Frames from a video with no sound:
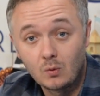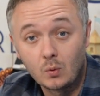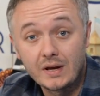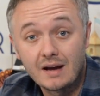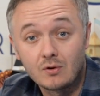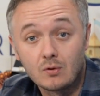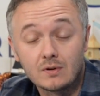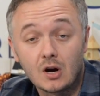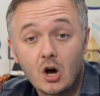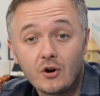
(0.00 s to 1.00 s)
where we have
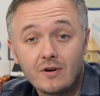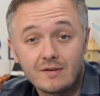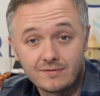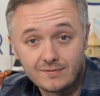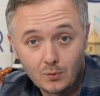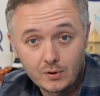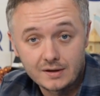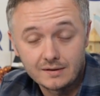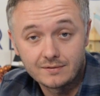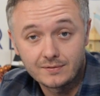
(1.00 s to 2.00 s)
over
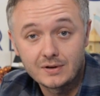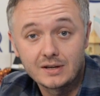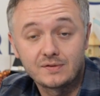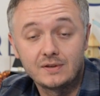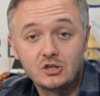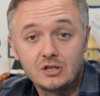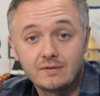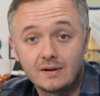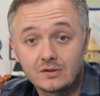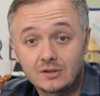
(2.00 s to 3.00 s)
140 free
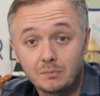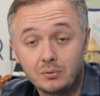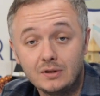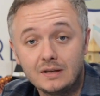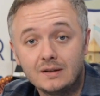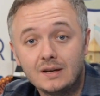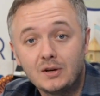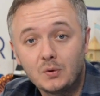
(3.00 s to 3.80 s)
SVG files complete